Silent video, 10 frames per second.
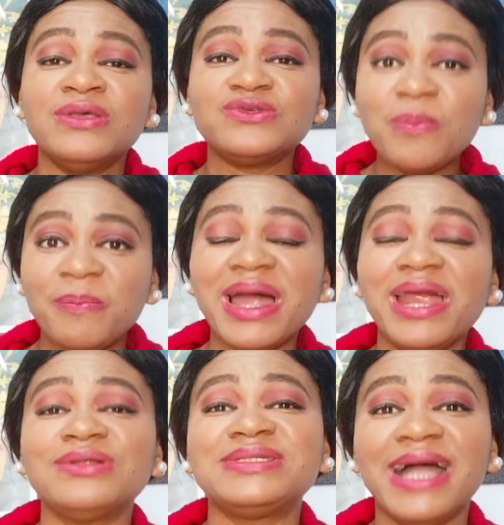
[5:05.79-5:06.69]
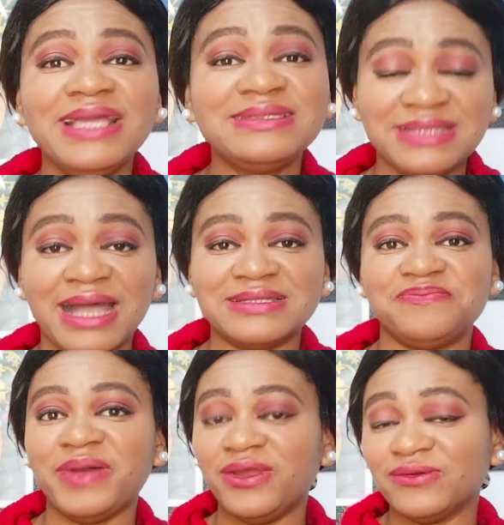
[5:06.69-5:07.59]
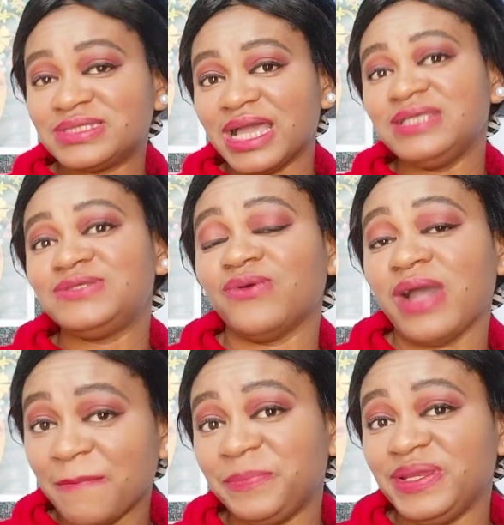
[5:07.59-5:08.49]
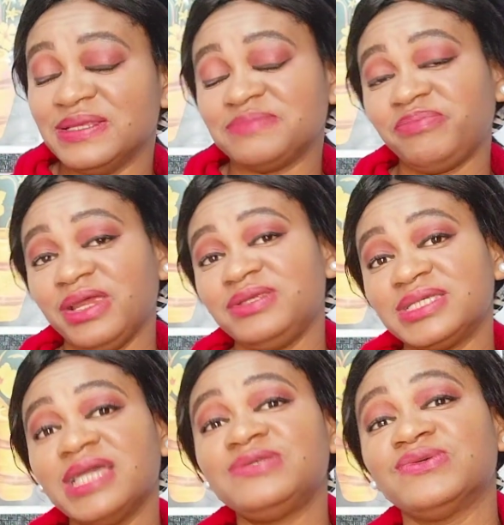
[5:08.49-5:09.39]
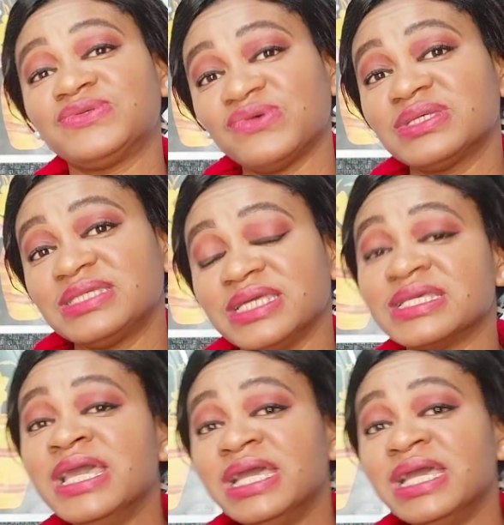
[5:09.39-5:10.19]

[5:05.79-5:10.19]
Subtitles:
So prioritize that. Prioritize your happiness. Prioritize your success.